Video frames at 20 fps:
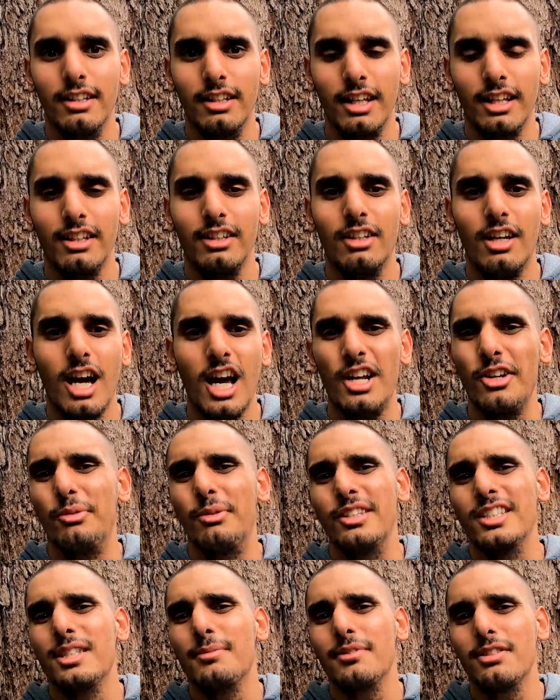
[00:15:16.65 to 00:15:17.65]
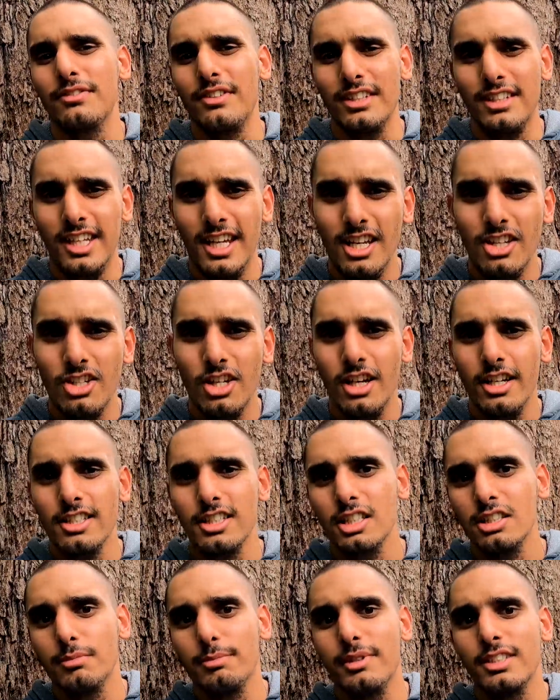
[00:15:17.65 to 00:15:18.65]
Like I don't really see myself as a teacher as
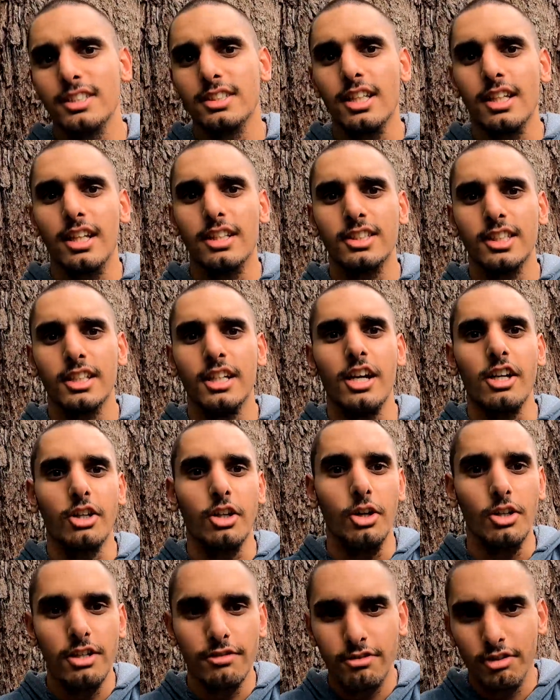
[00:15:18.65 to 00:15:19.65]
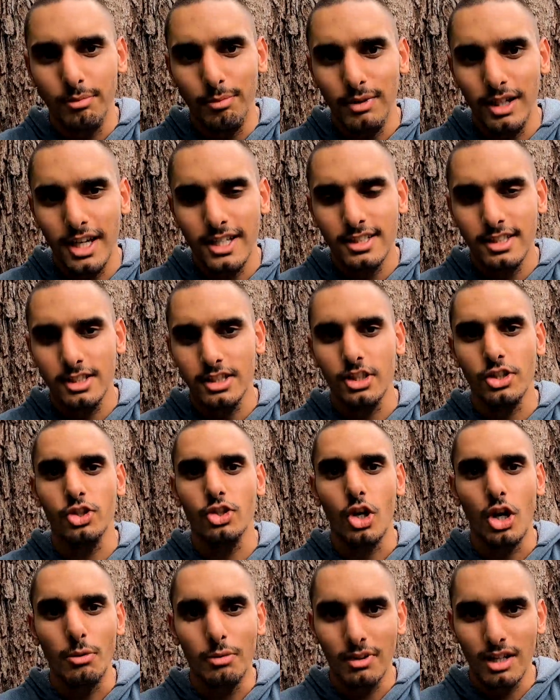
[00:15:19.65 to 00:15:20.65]
such, but still it's like I go different places, I
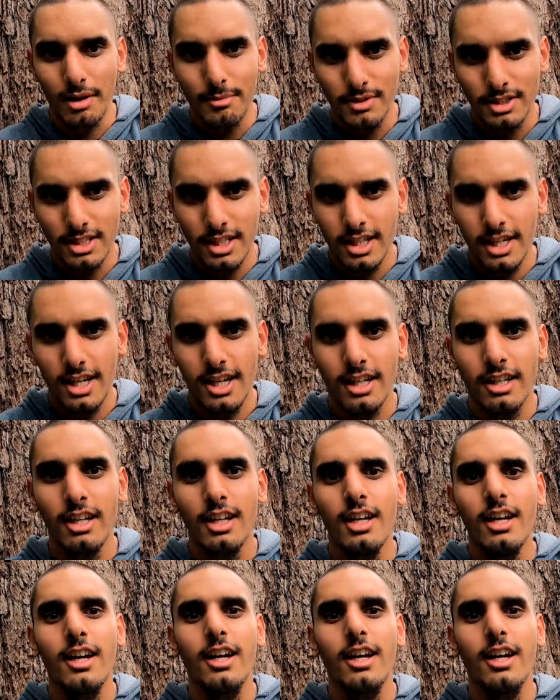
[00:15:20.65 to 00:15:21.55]
show what I'm seeing,